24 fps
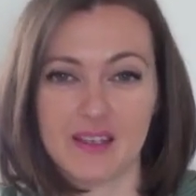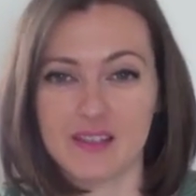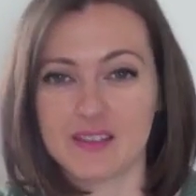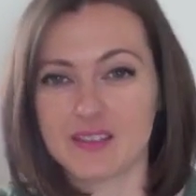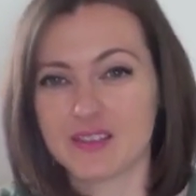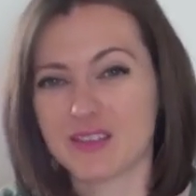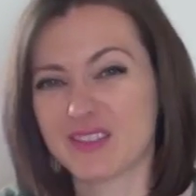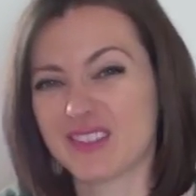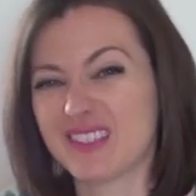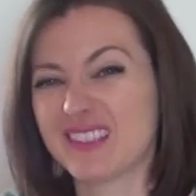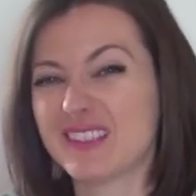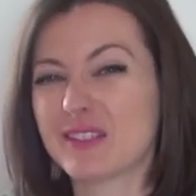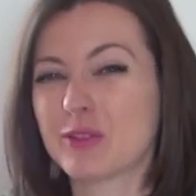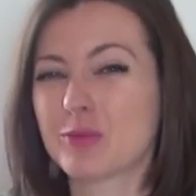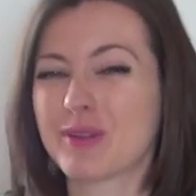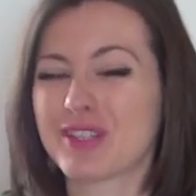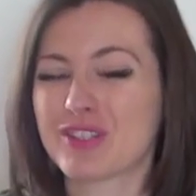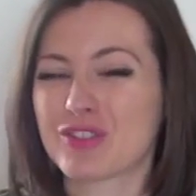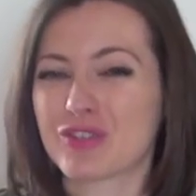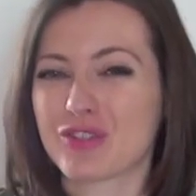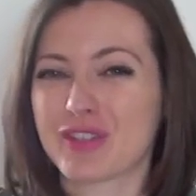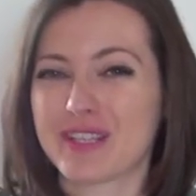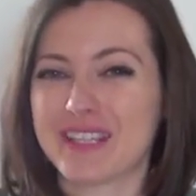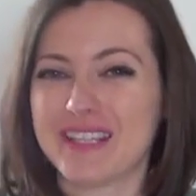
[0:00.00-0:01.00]
So it's a little
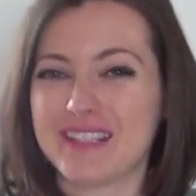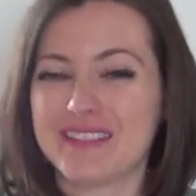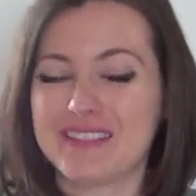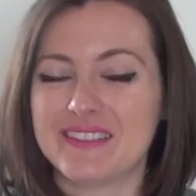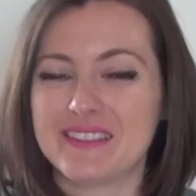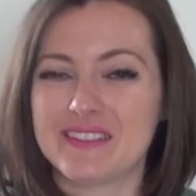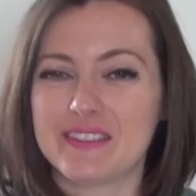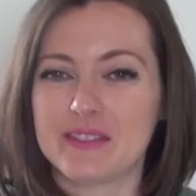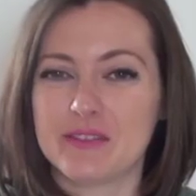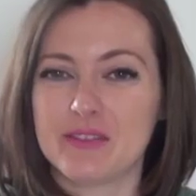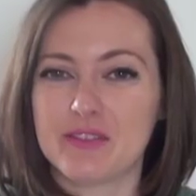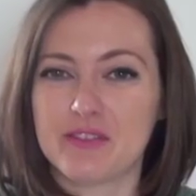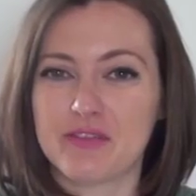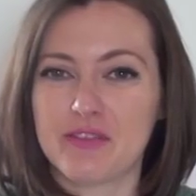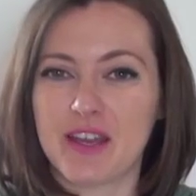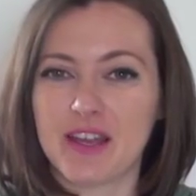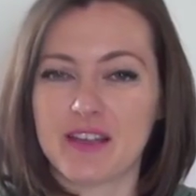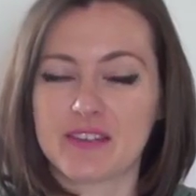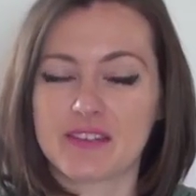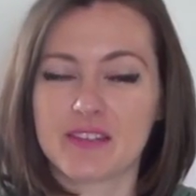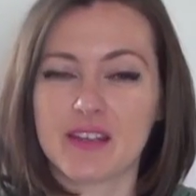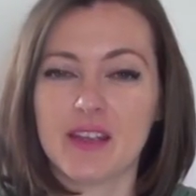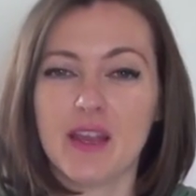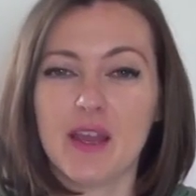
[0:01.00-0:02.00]
bit tricky to do at
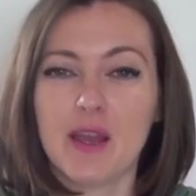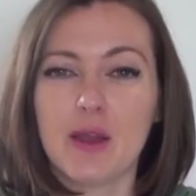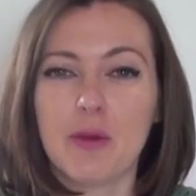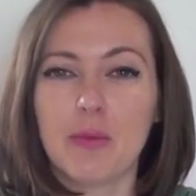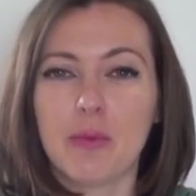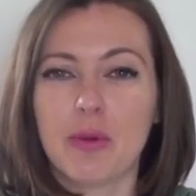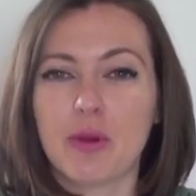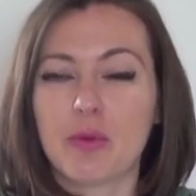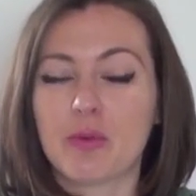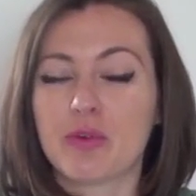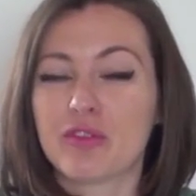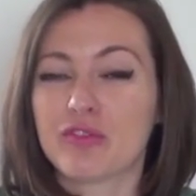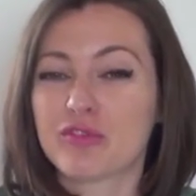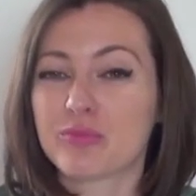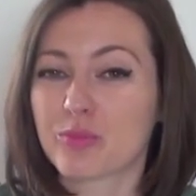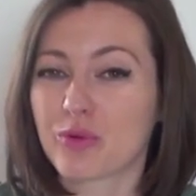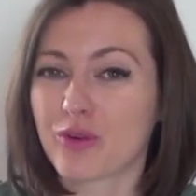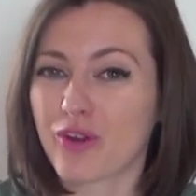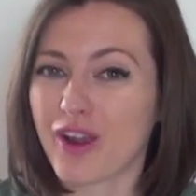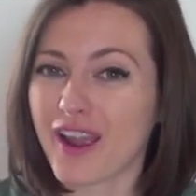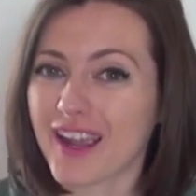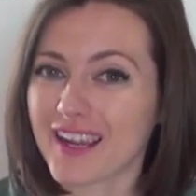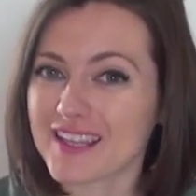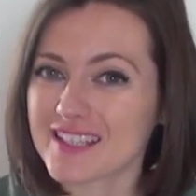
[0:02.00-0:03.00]
first, but with
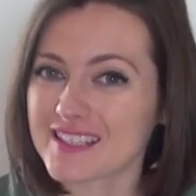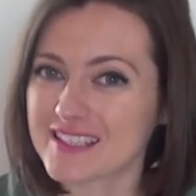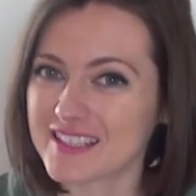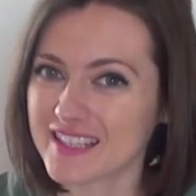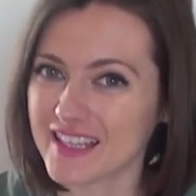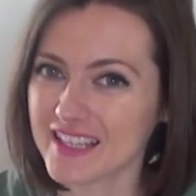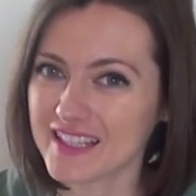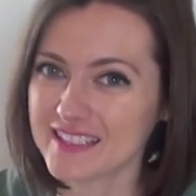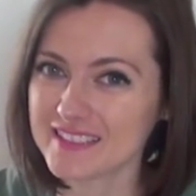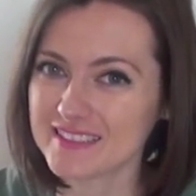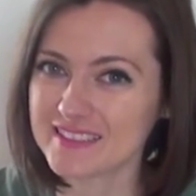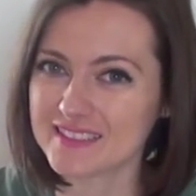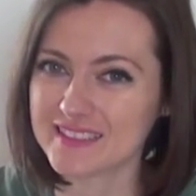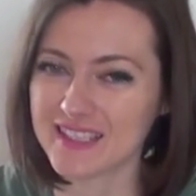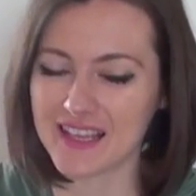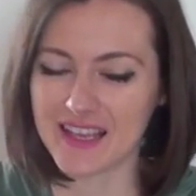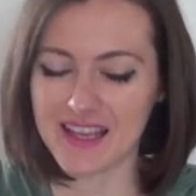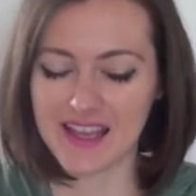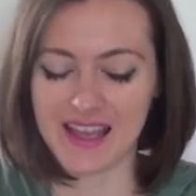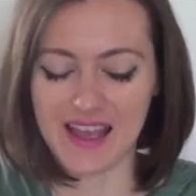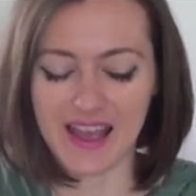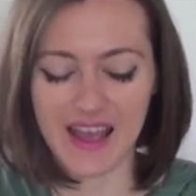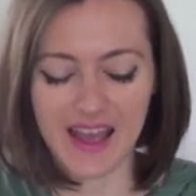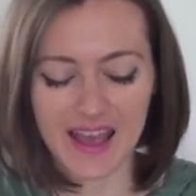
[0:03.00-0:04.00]
practice
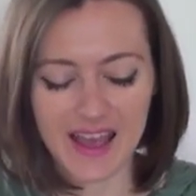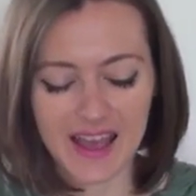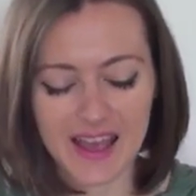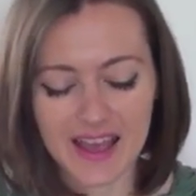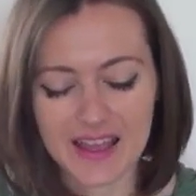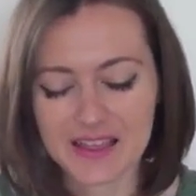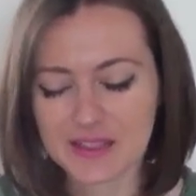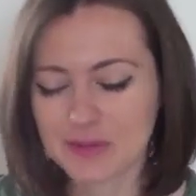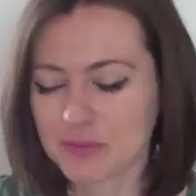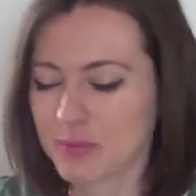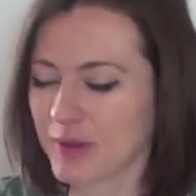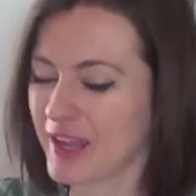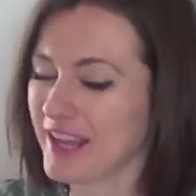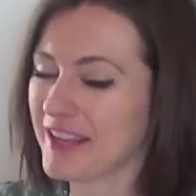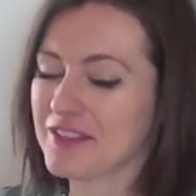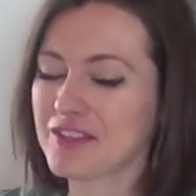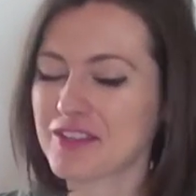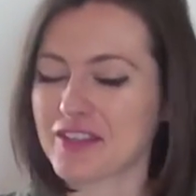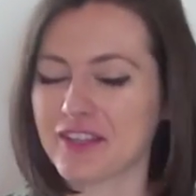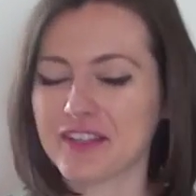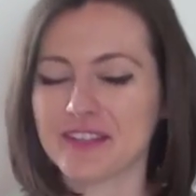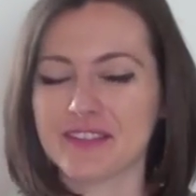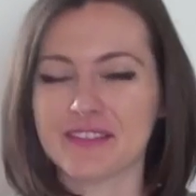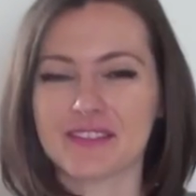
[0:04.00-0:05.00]
and
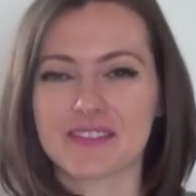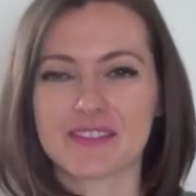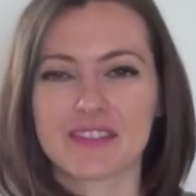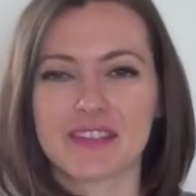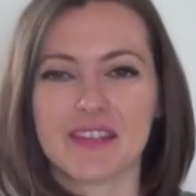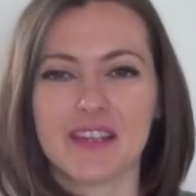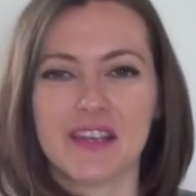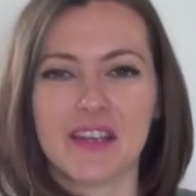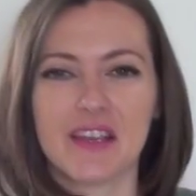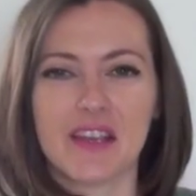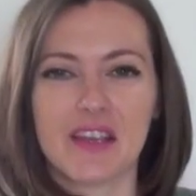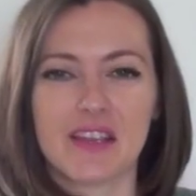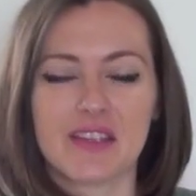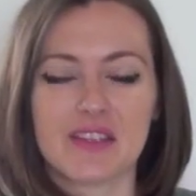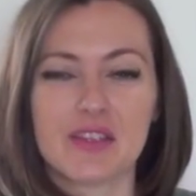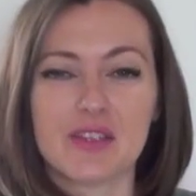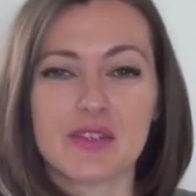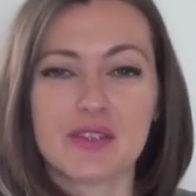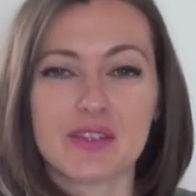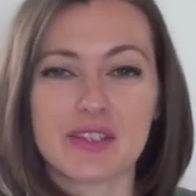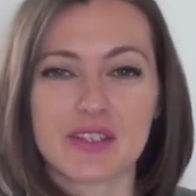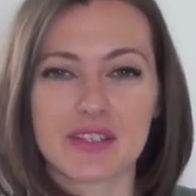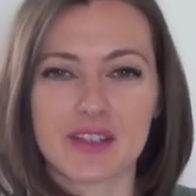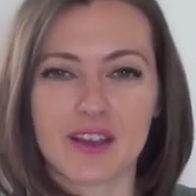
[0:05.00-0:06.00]
patience,
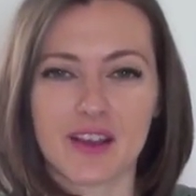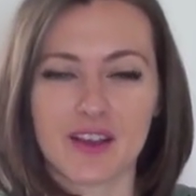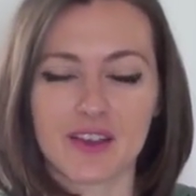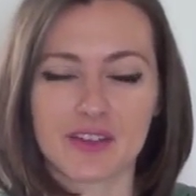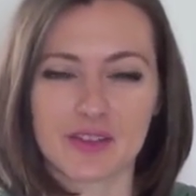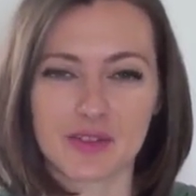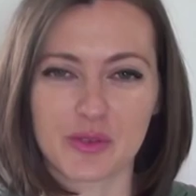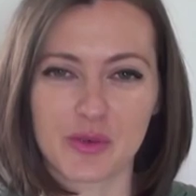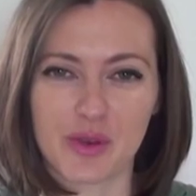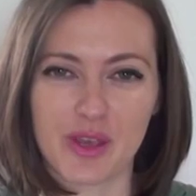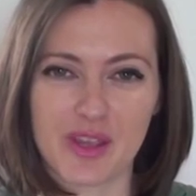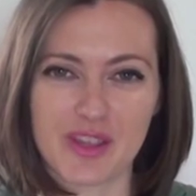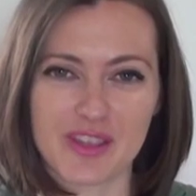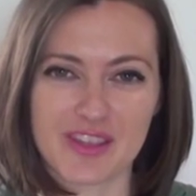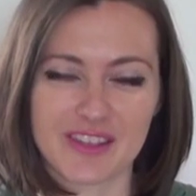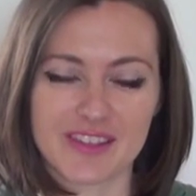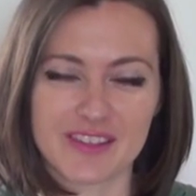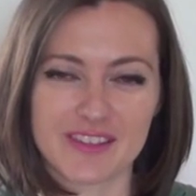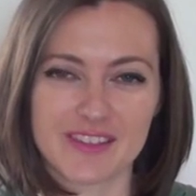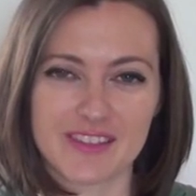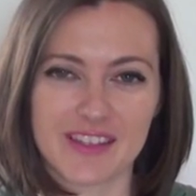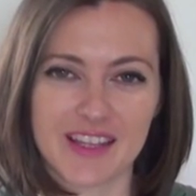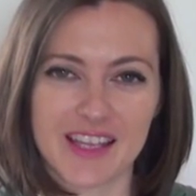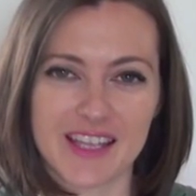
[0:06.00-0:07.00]
you can ask
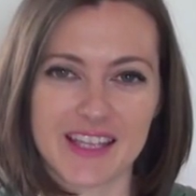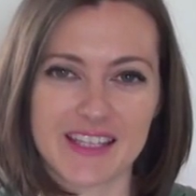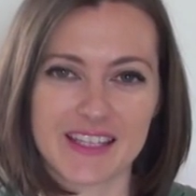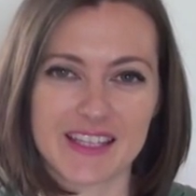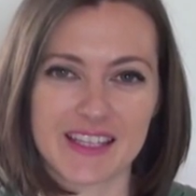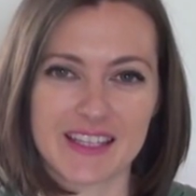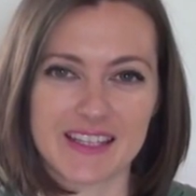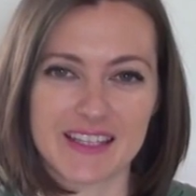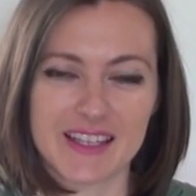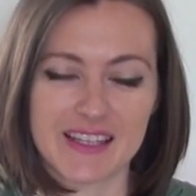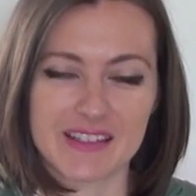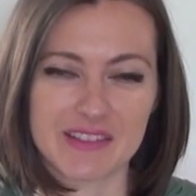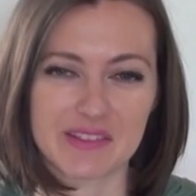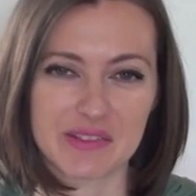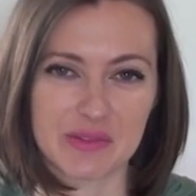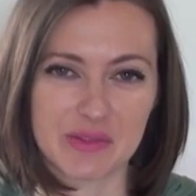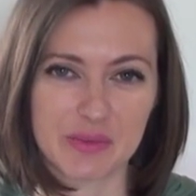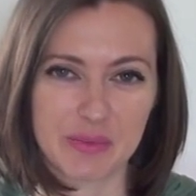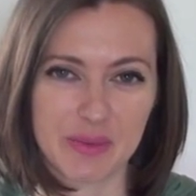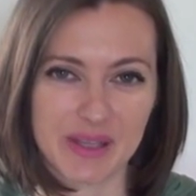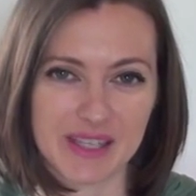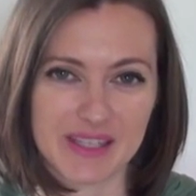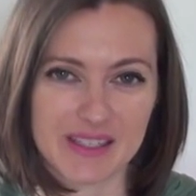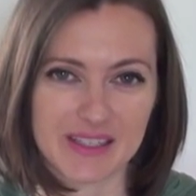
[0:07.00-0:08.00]
questions like a native
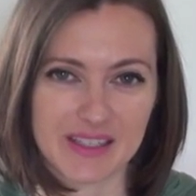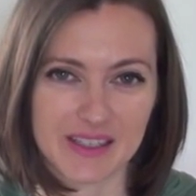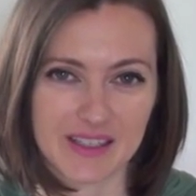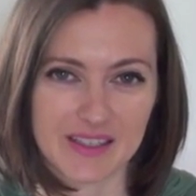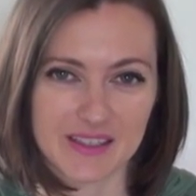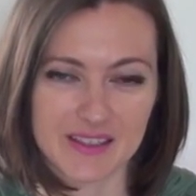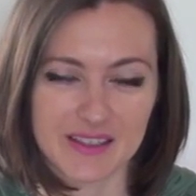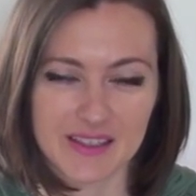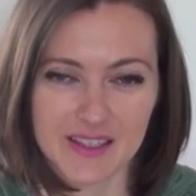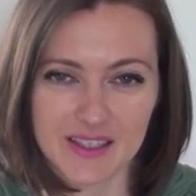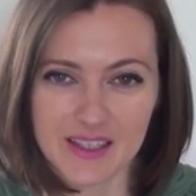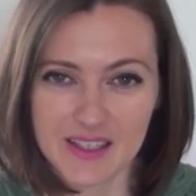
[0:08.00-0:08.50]
speaker.